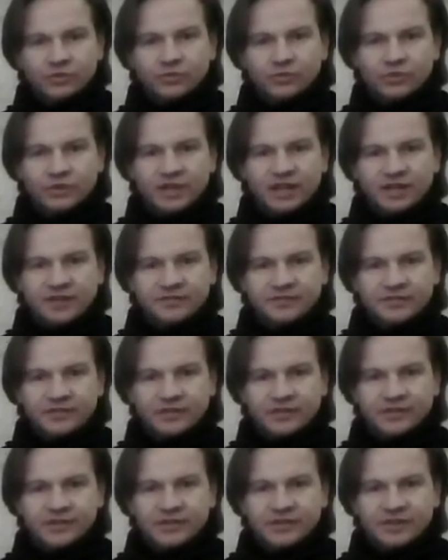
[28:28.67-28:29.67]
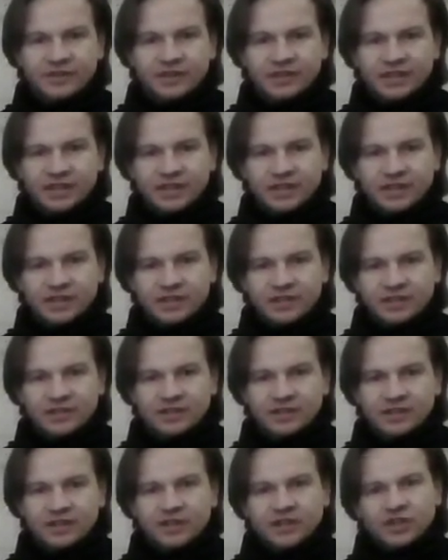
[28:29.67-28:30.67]
you have the cut.
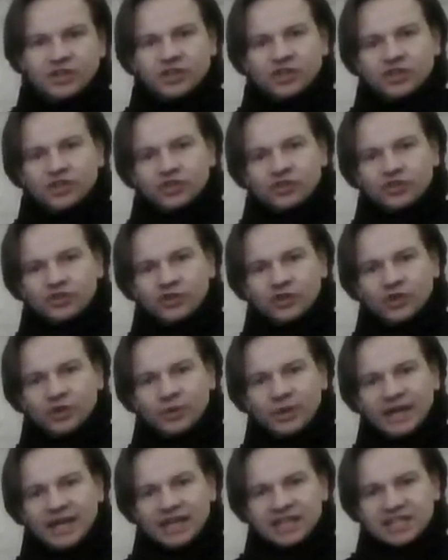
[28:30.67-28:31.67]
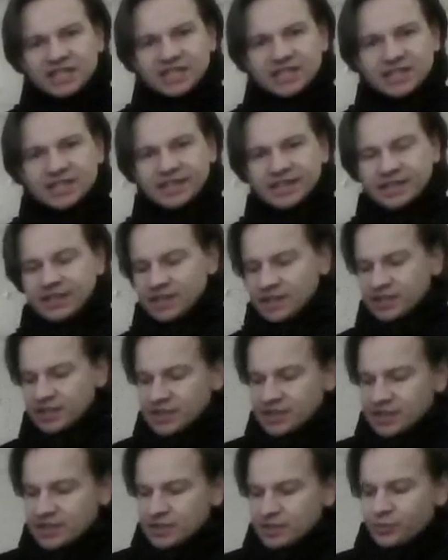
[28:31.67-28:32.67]
So actually
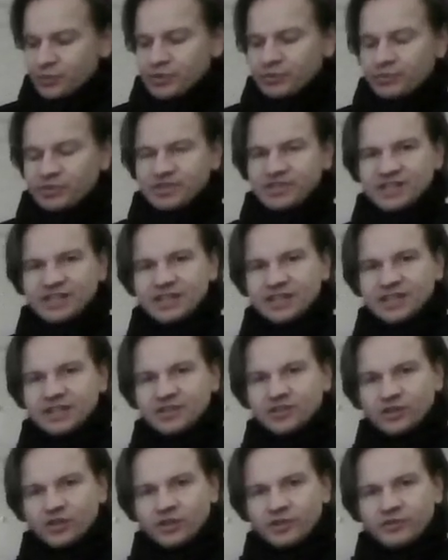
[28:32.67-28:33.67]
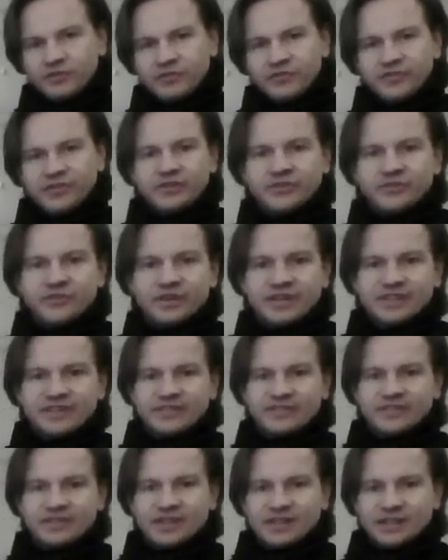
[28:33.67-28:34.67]
when we take it off the dress
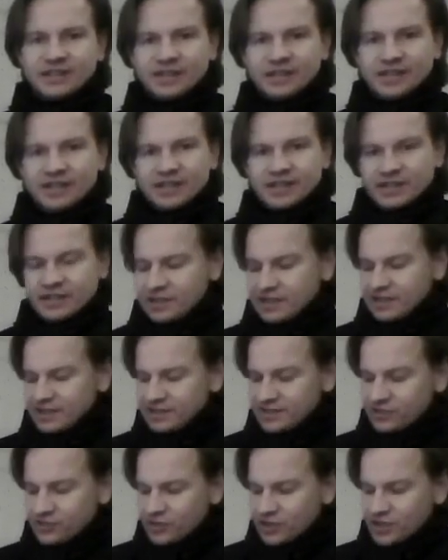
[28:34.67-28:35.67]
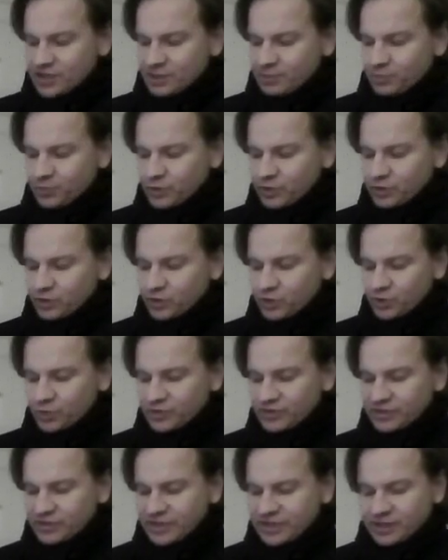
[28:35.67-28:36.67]
stand, this shape will go
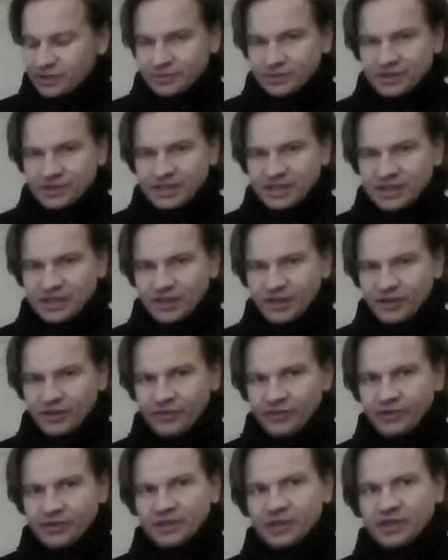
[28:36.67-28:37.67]
down here